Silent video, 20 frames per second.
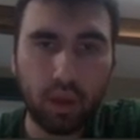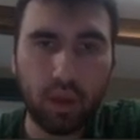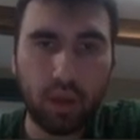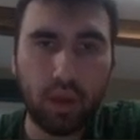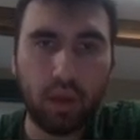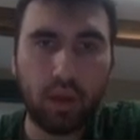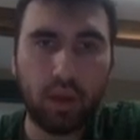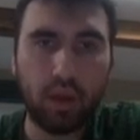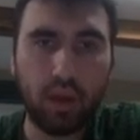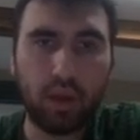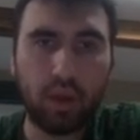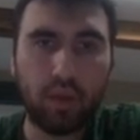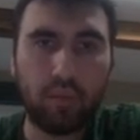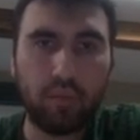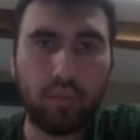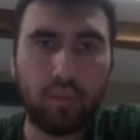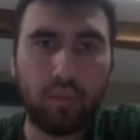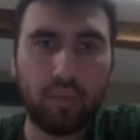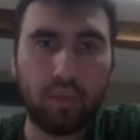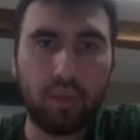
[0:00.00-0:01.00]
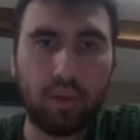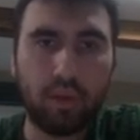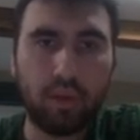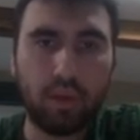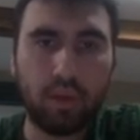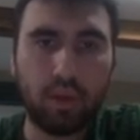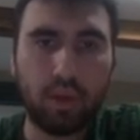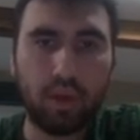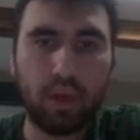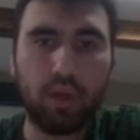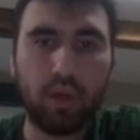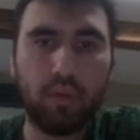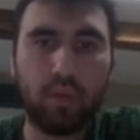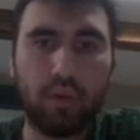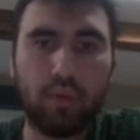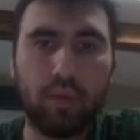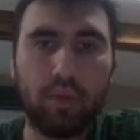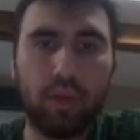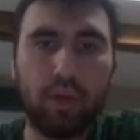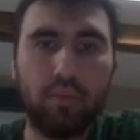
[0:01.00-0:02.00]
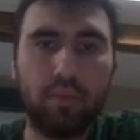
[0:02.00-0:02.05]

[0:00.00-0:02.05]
I think I want to play